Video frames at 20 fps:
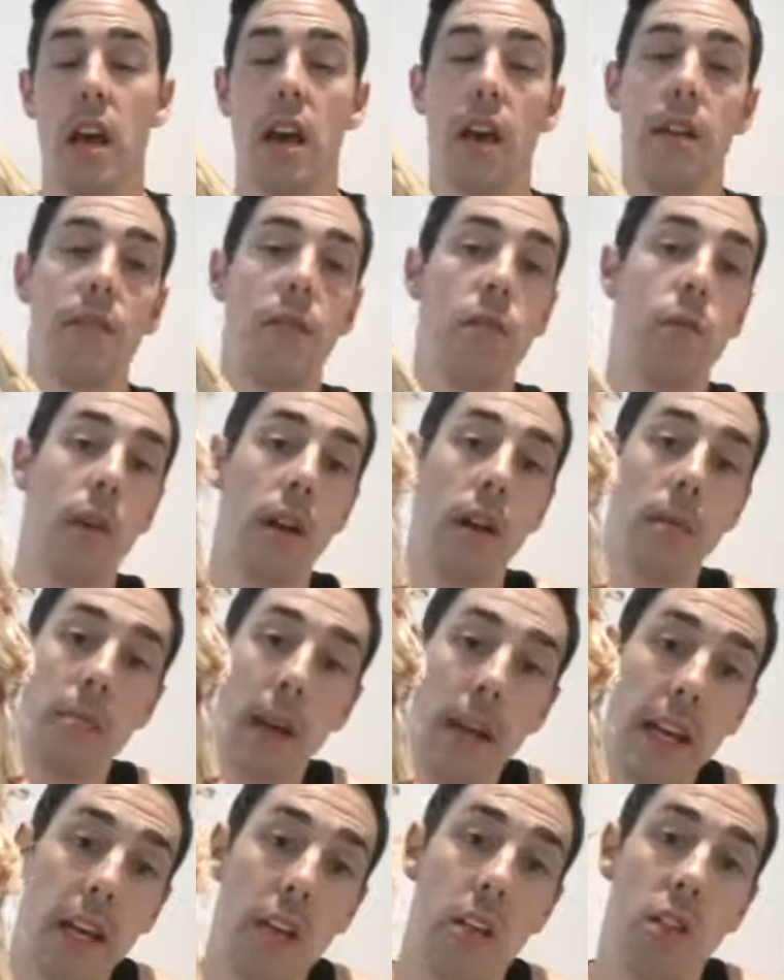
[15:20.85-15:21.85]
If you want to
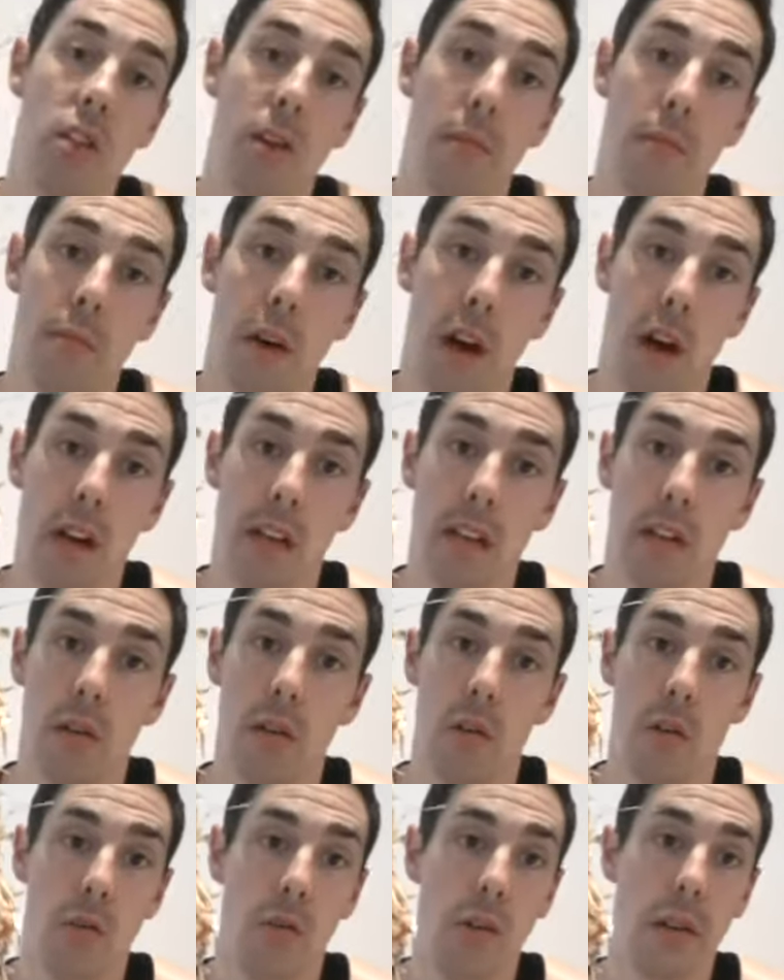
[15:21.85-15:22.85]
make a John
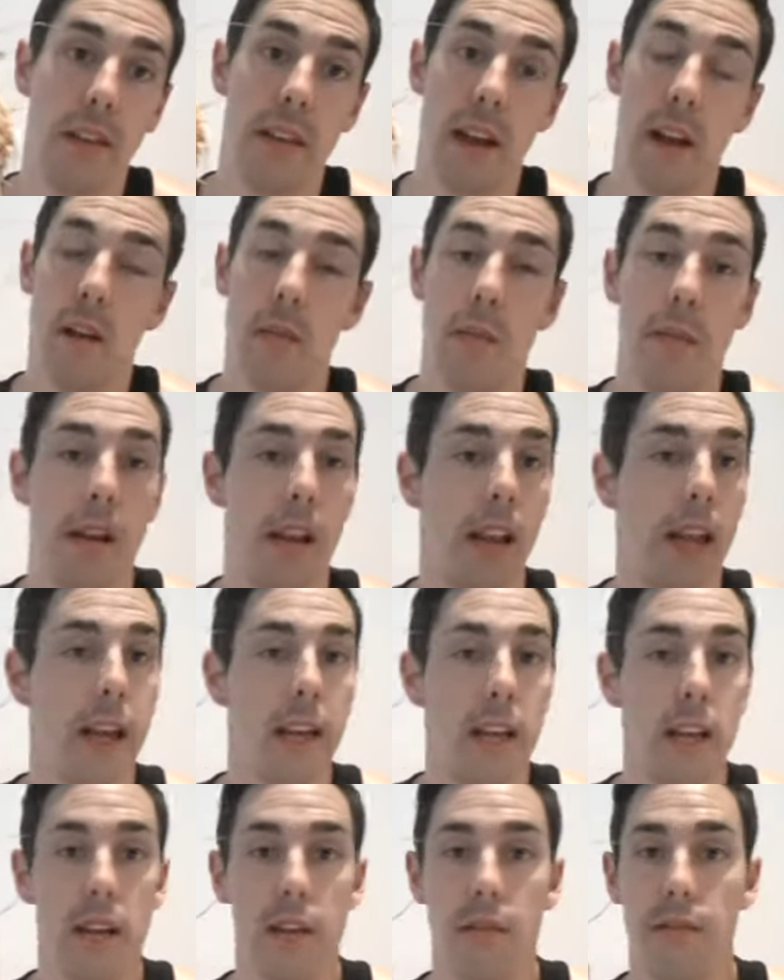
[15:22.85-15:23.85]
Barleycorn, there are
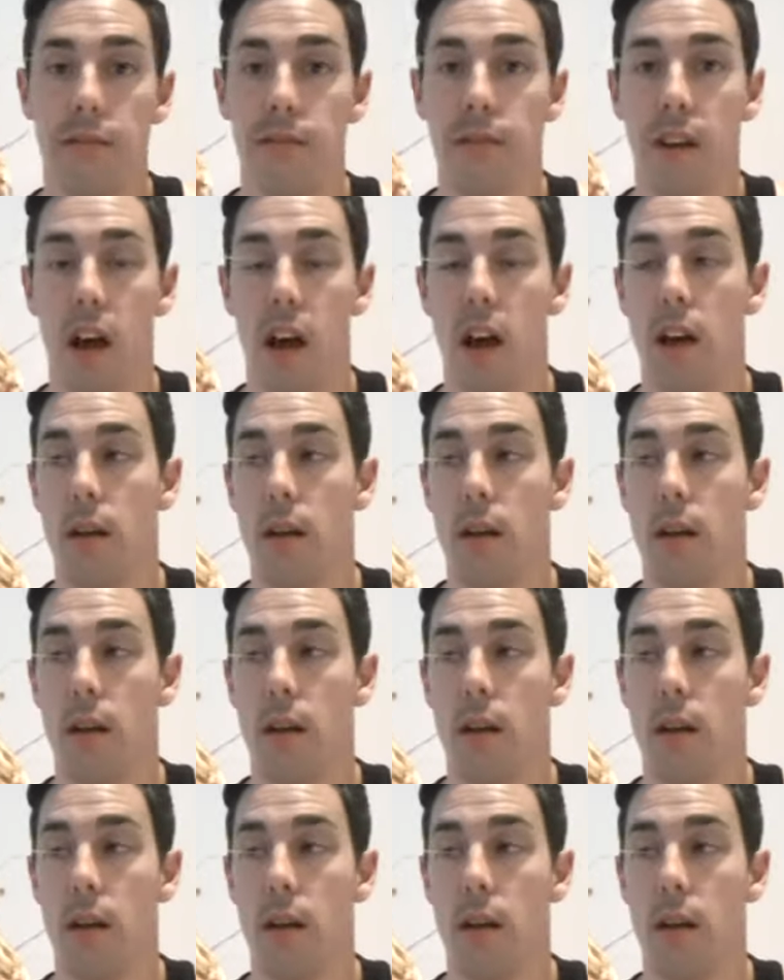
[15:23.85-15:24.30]
plenty of